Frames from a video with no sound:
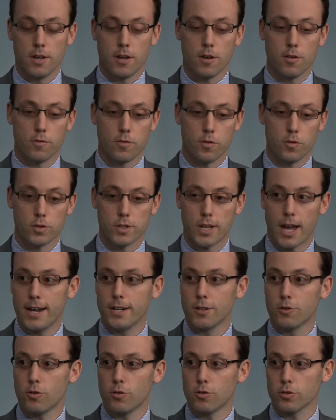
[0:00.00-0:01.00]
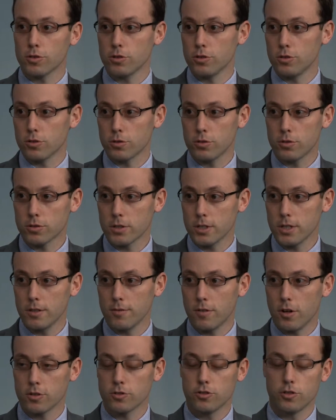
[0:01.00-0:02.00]
a first aid course and you're taught to
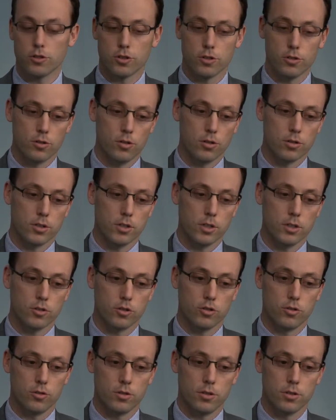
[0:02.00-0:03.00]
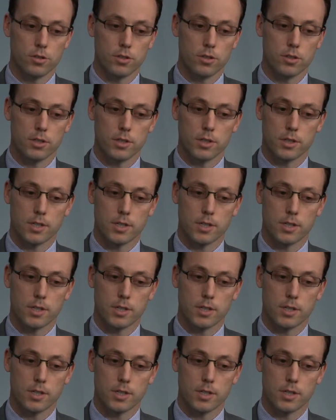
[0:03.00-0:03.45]
give oxygen. Nursing students, it's the